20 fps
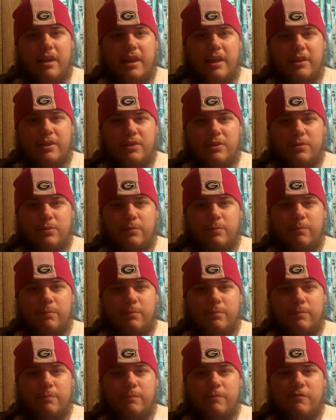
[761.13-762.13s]
and you
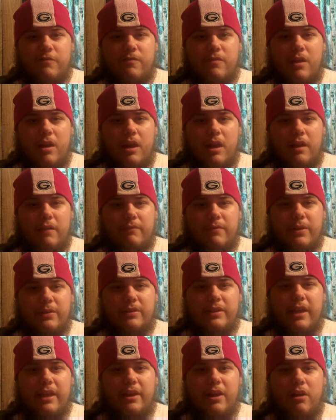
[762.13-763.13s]

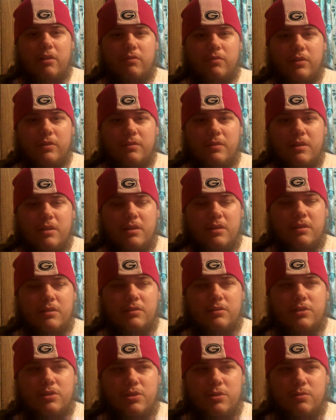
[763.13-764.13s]
veered that over
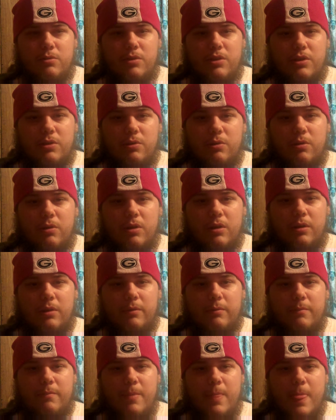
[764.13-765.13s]
to
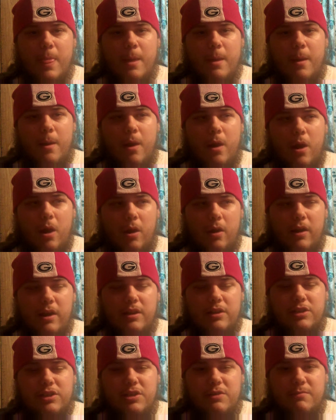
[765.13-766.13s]
your
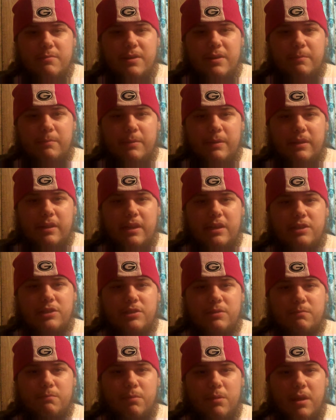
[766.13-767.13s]
RNG
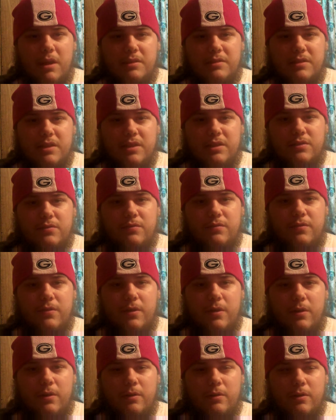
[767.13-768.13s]
manipulation process
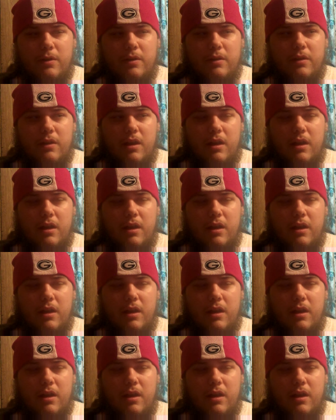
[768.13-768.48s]
for